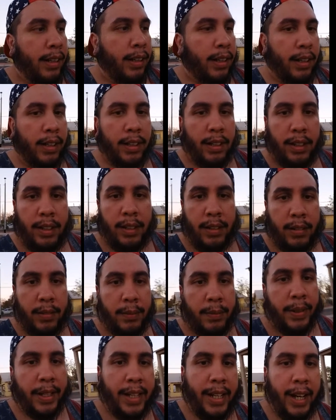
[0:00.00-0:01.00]

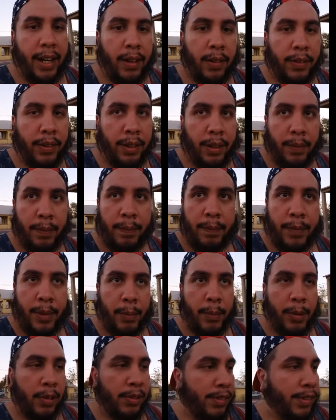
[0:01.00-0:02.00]
uh, like how the,
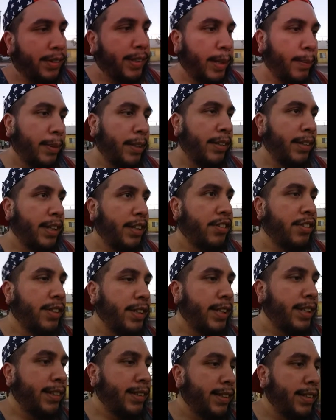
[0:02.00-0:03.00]
the motion
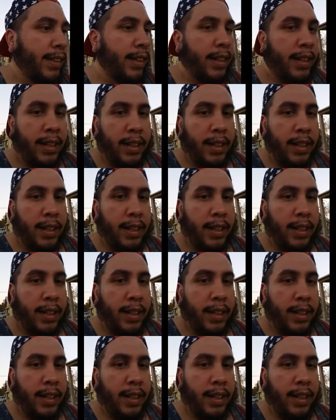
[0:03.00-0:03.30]
stabilization is.